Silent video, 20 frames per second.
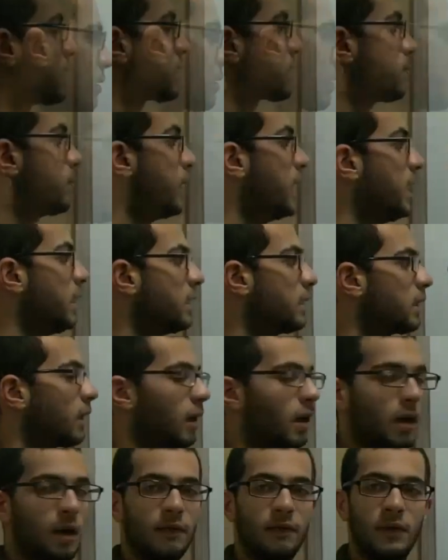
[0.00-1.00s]
The speed
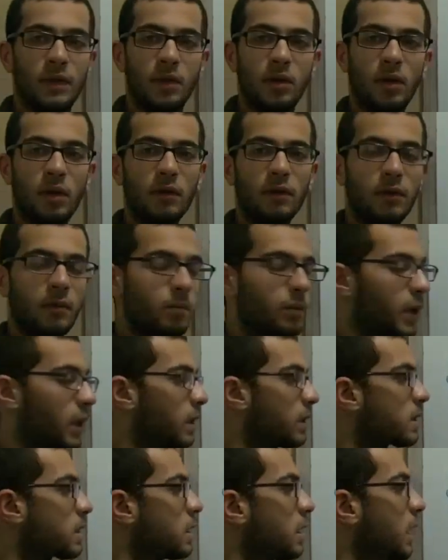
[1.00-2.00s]
of the nerve
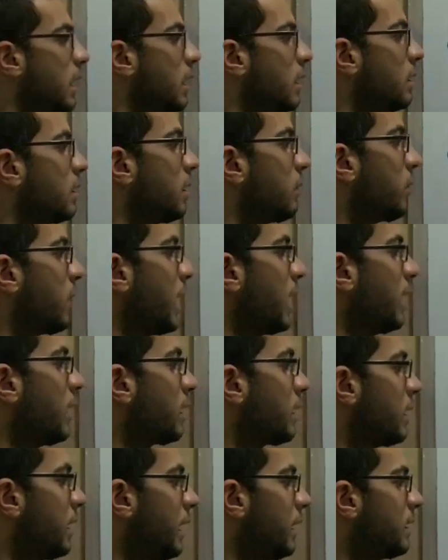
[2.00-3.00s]
impulse in the
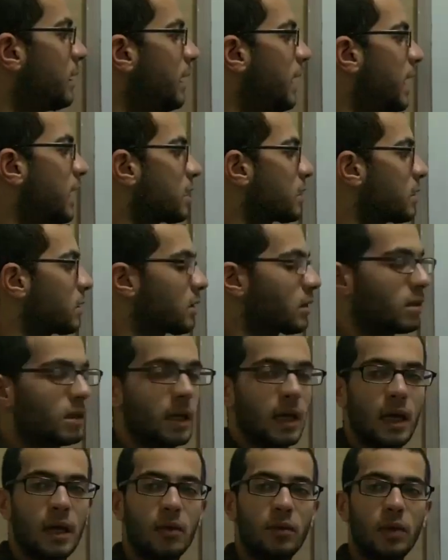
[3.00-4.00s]
myelinated axons
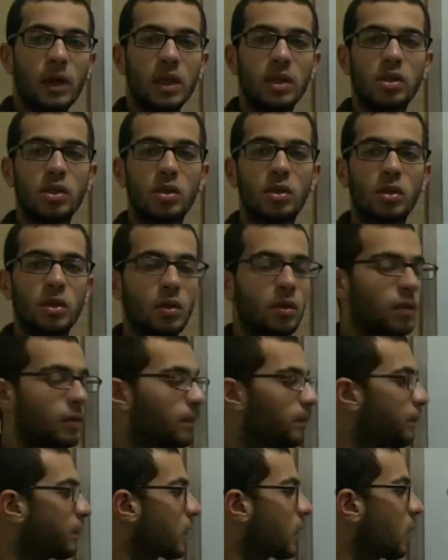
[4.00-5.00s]
can reach to
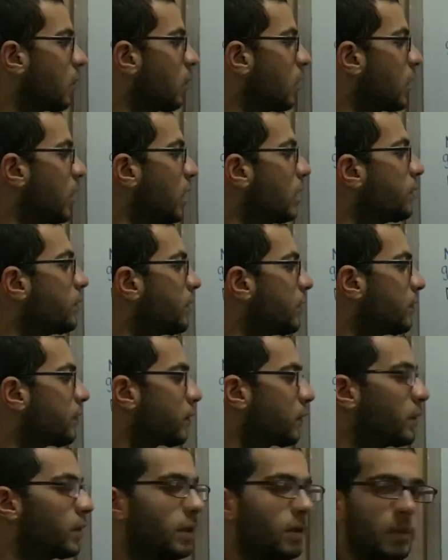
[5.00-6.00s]

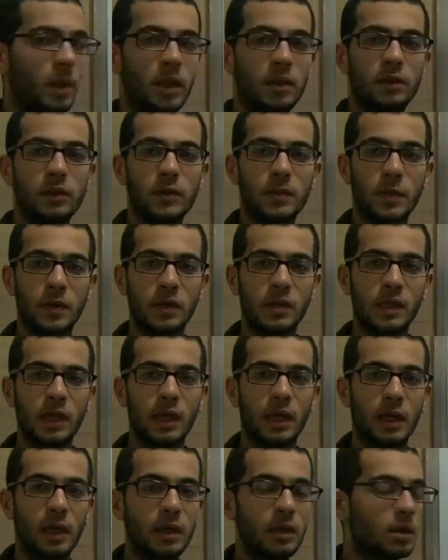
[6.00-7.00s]
140 meters per
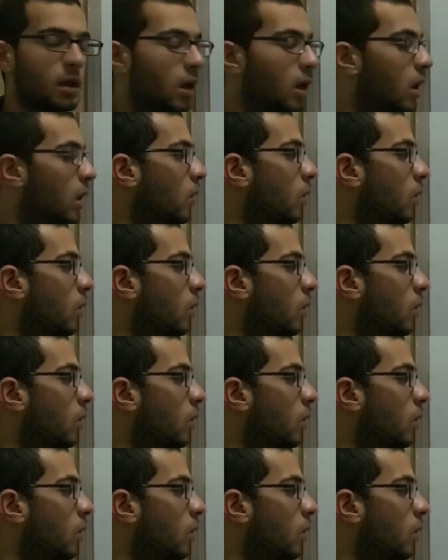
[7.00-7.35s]
second,